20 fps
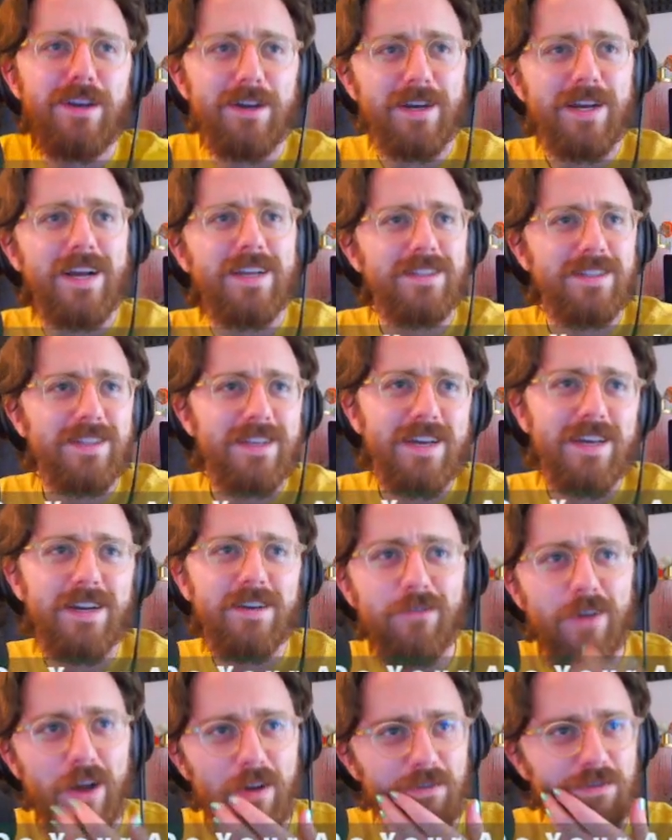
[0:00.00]
It got delayed.
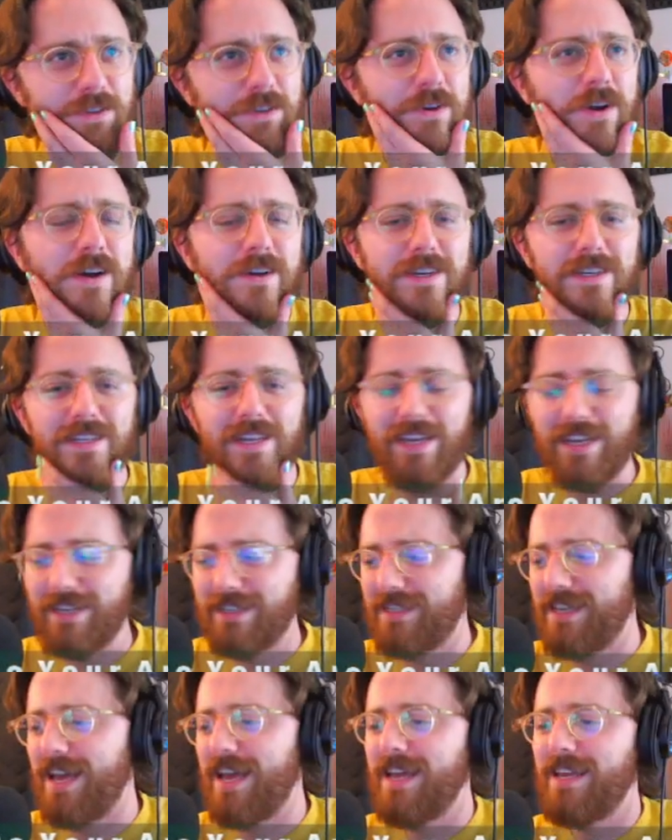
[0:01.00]
I flew out at like
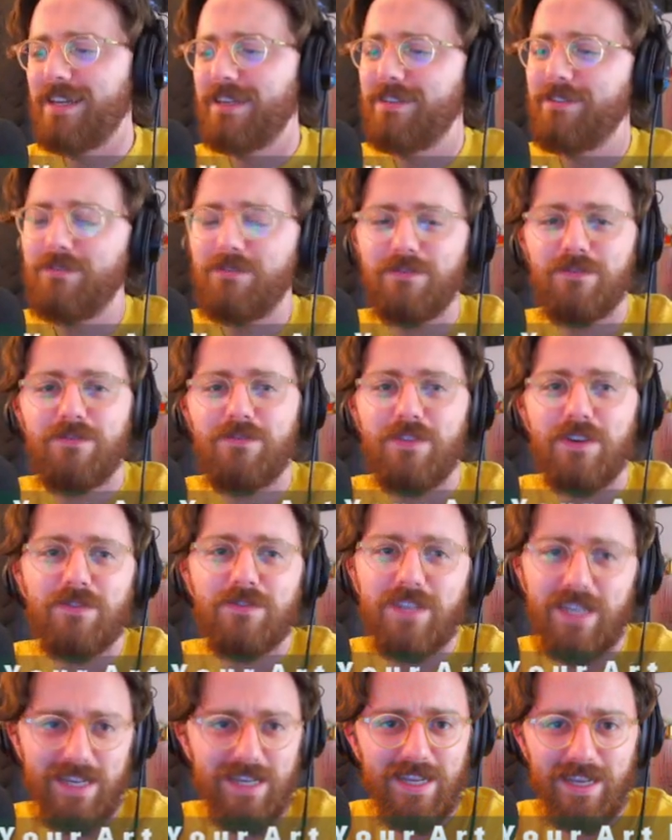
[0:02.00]

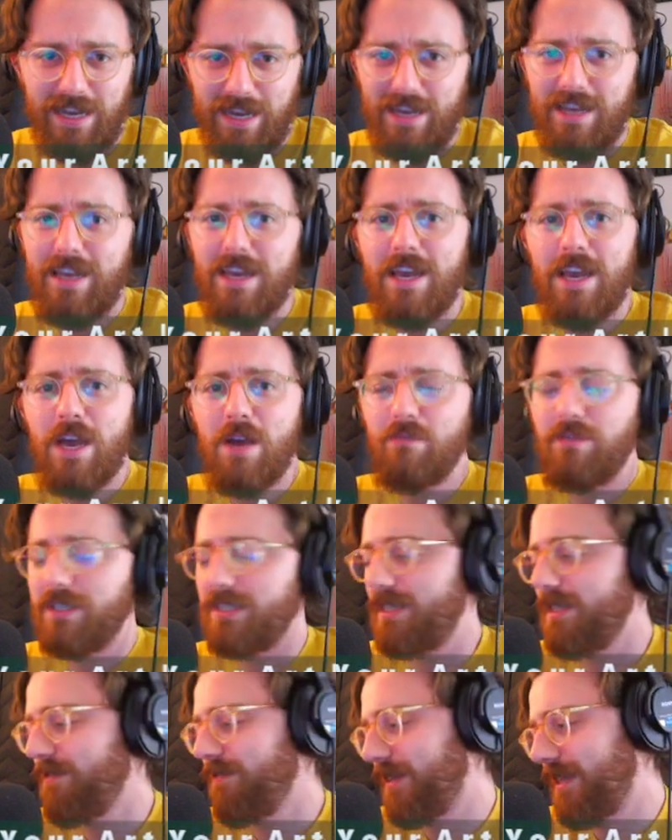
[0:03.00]
10:15
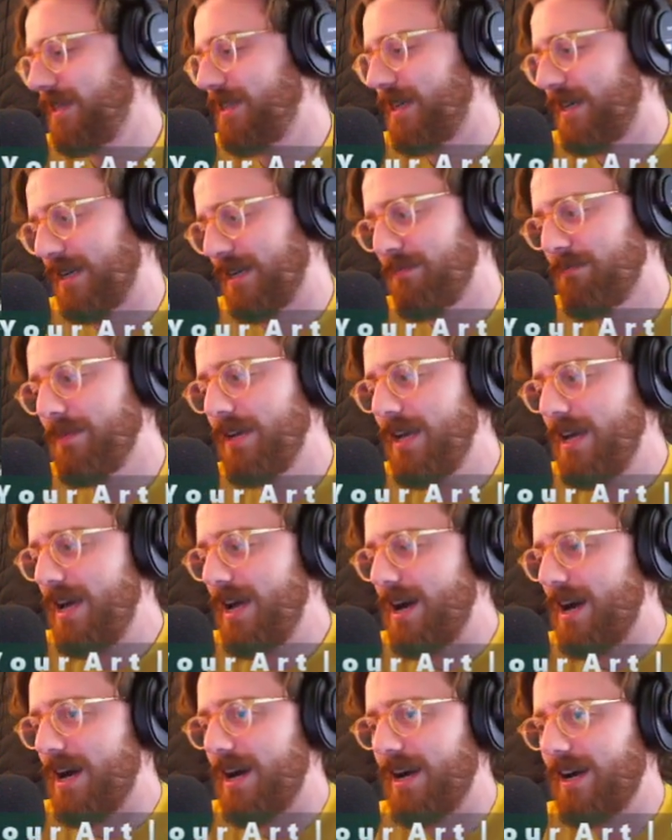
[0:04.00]
Pacific time,
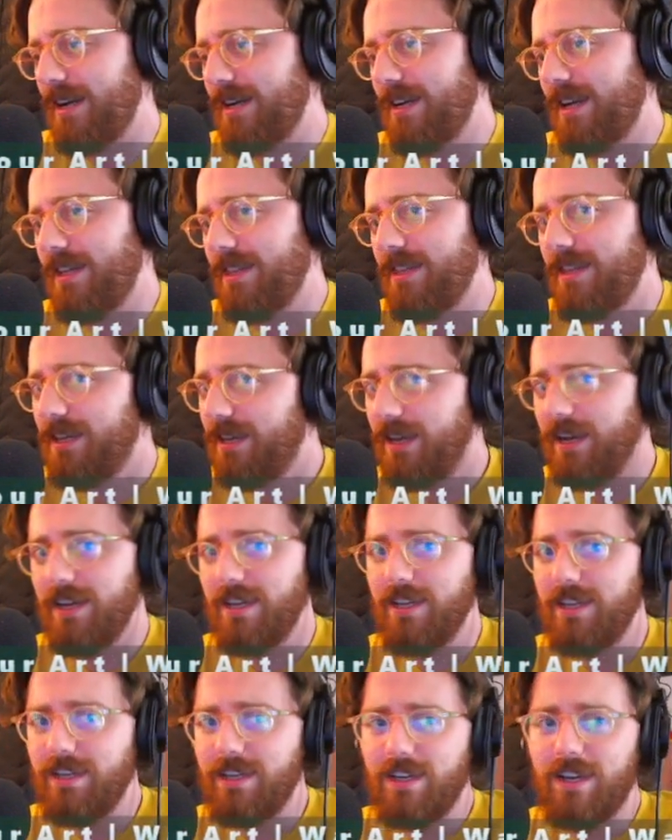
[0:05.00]
and then
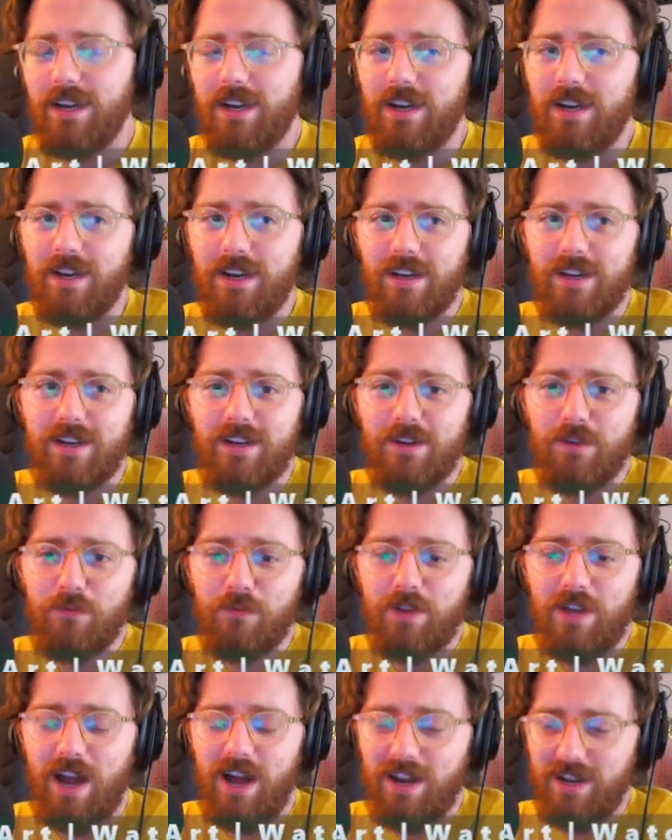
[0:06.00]
I
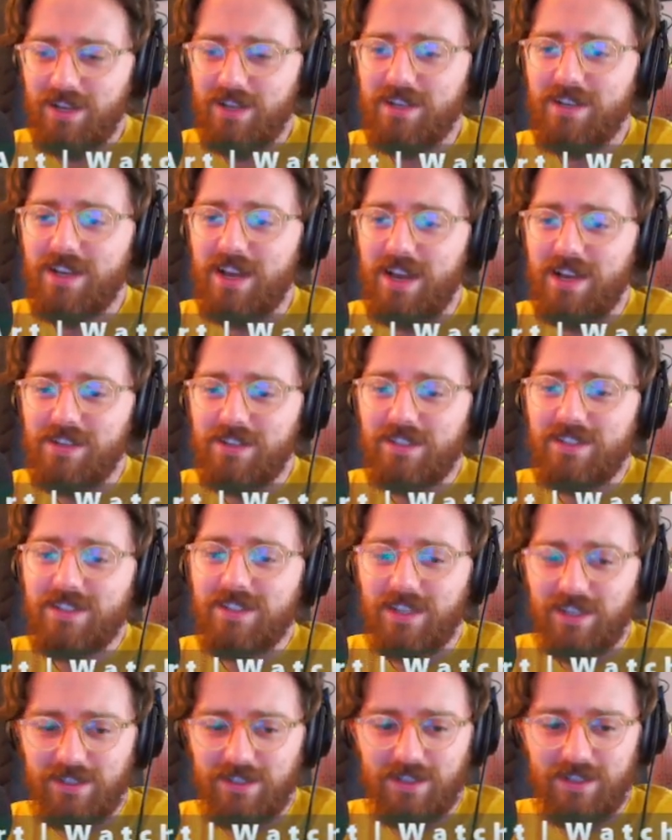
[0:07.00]
got in at
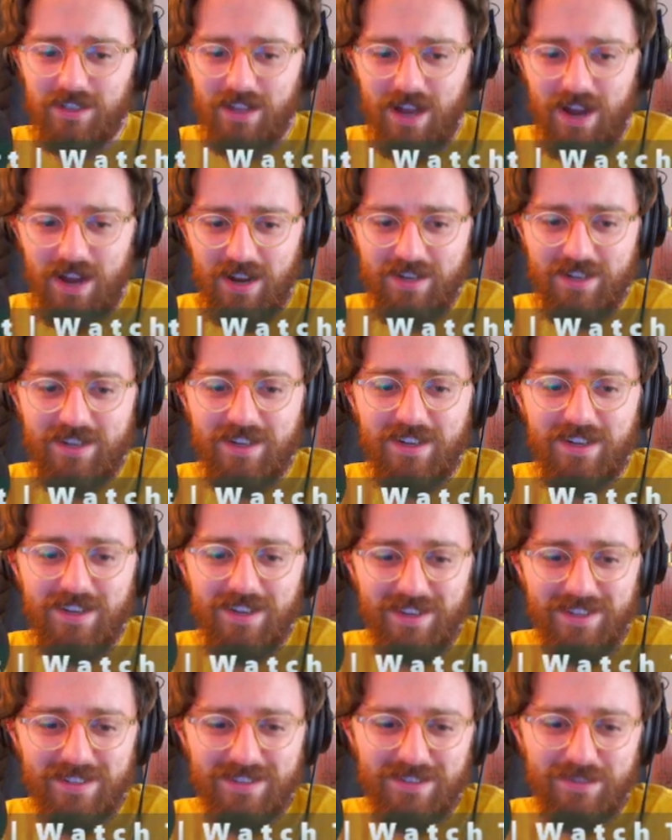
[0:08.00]
6 o'clock
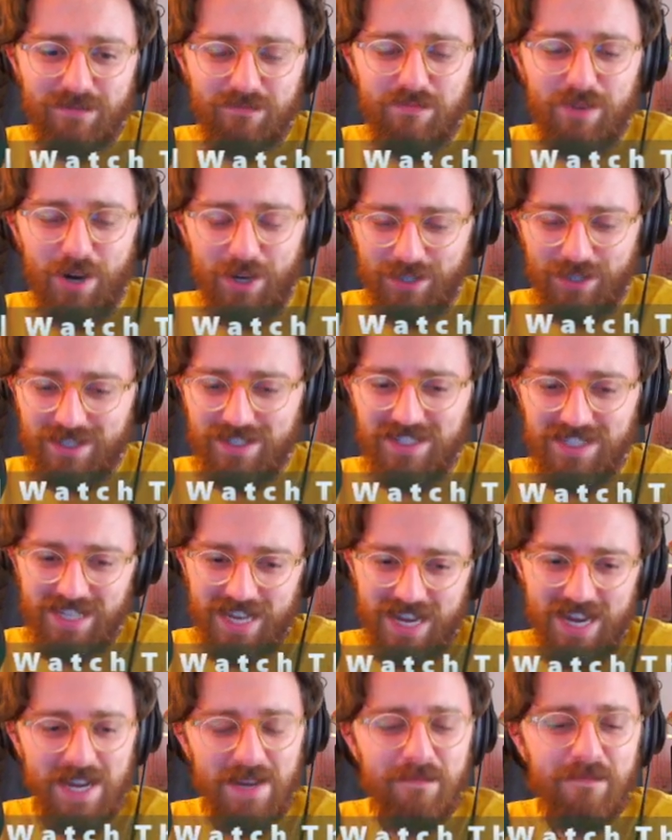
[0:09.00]
Boston
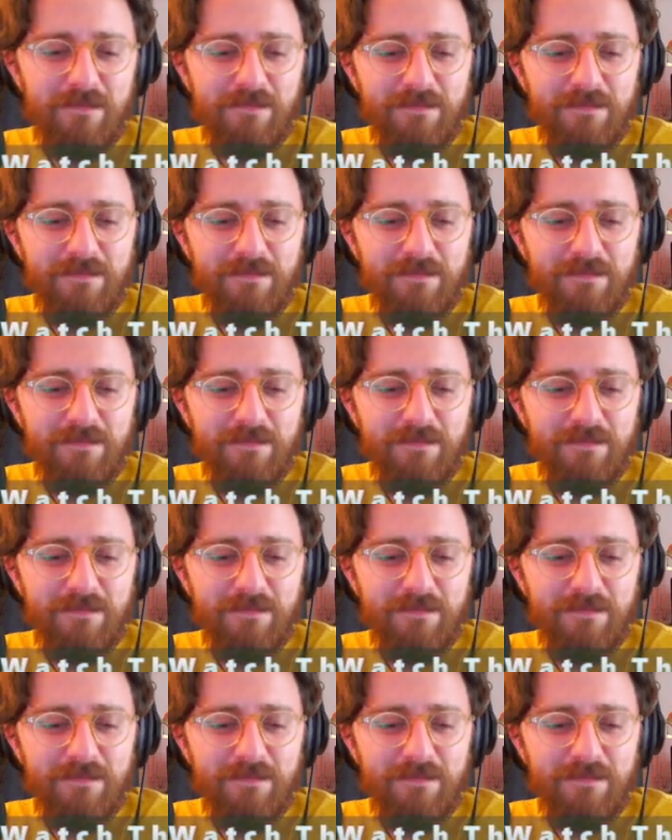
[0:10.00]
time.